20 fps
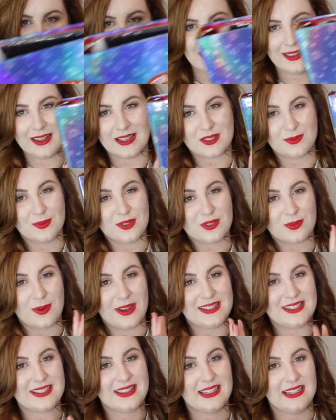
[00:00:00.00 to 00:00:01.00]
And this was
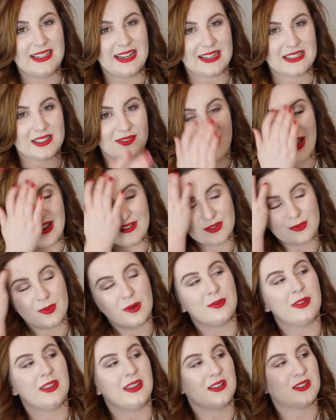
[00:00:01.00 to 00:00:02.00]
twenty-three ninety-five, it's
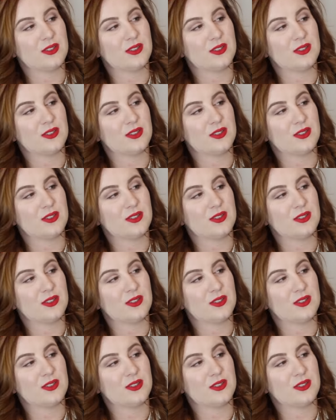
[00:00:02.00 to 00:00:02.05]
probably